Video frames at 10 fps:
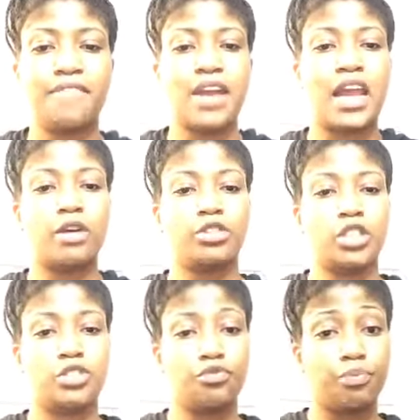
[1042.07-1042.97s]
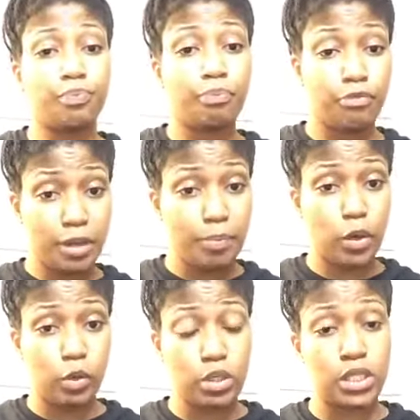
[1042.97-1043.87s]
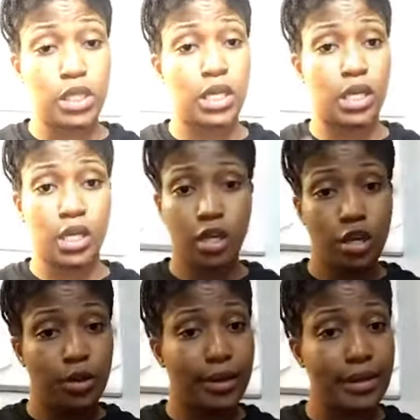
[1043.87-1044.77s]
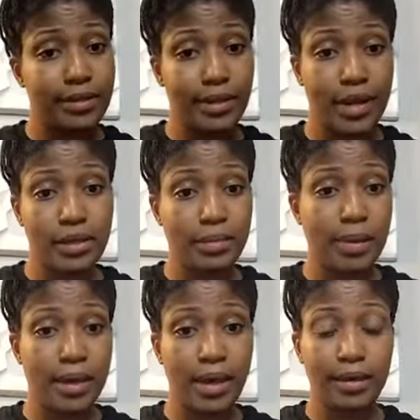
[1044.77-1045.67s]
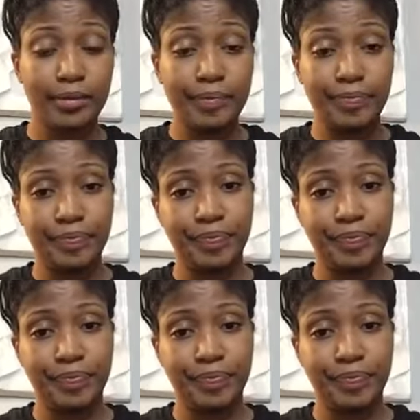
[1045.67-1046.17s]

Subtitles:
And if not, I'll just repost and you guys can ask me again.